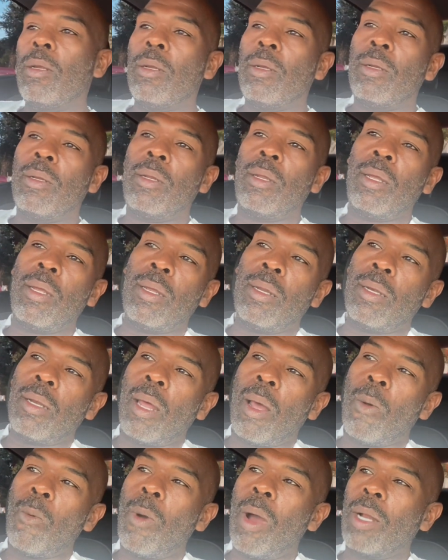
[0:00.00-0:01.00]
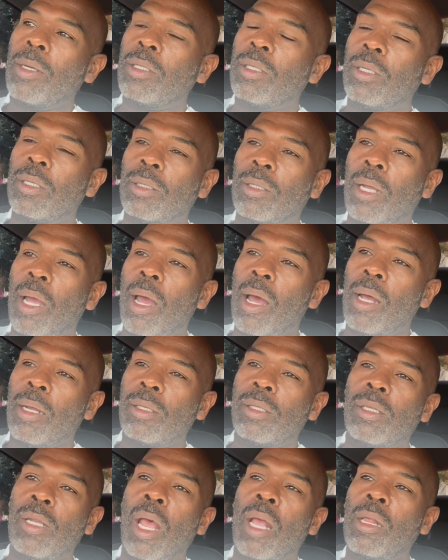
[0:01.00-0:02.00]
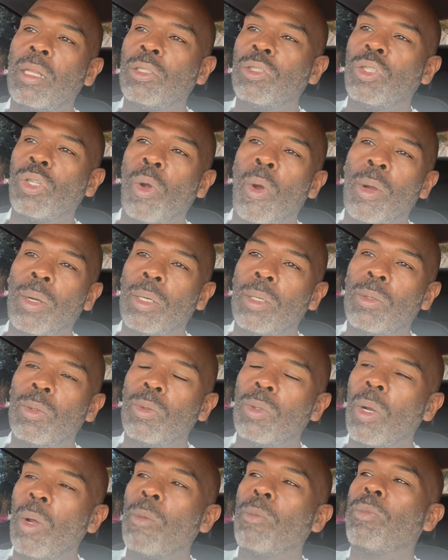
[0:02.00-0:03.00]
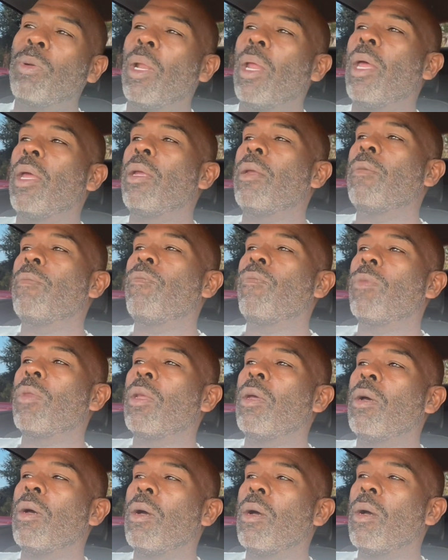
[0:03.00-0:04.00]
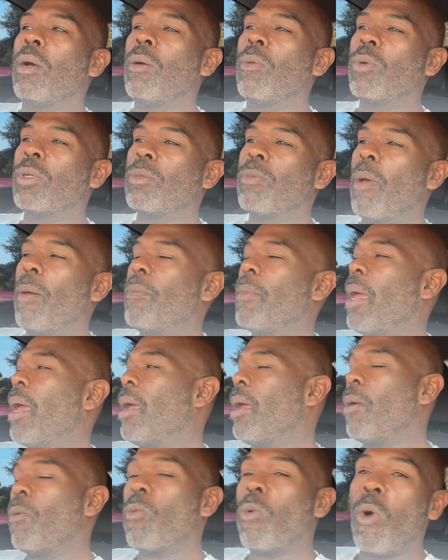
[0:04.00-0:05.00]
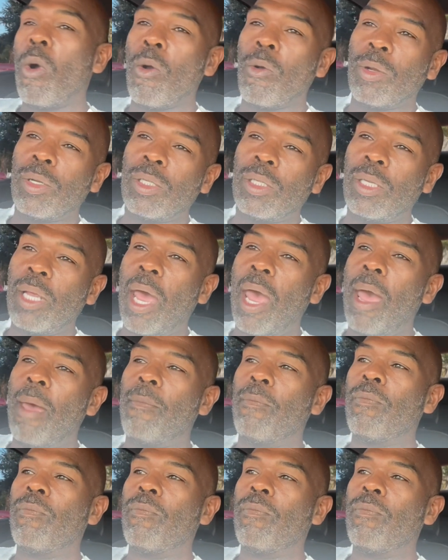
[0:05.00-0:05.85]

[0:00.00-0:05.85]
then I watched this guy, Seth Joyner, who don't play. Uh, what's my man? Warren Sapp.